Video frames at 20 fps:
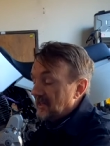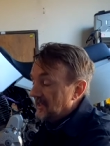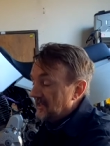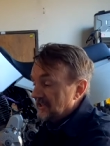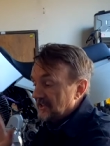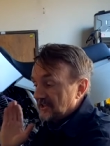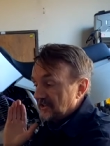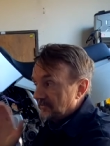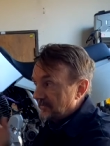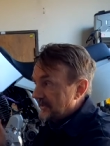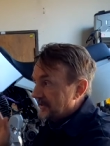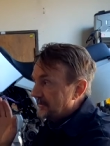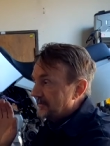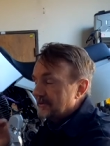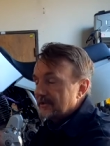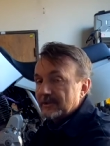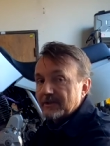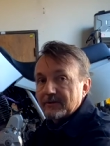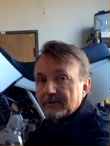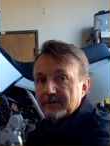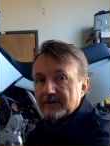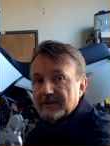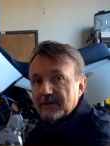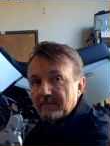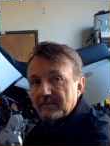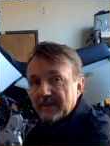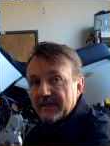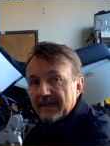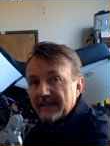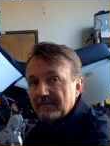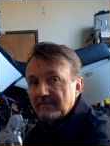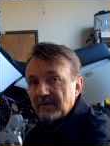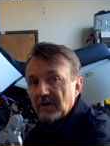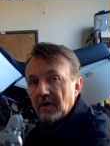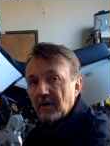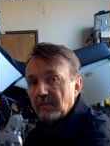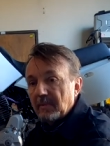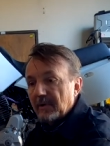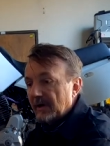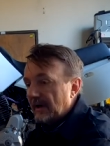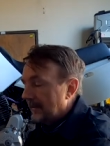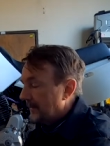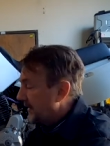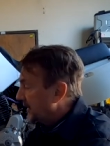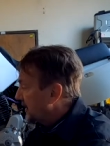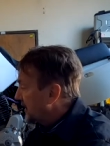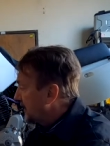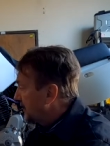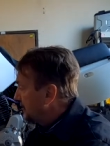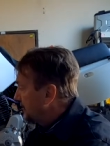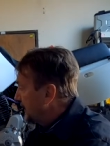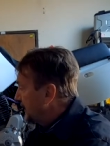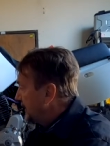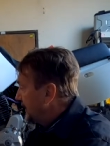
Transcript: the thing just true as could be, no problem at all.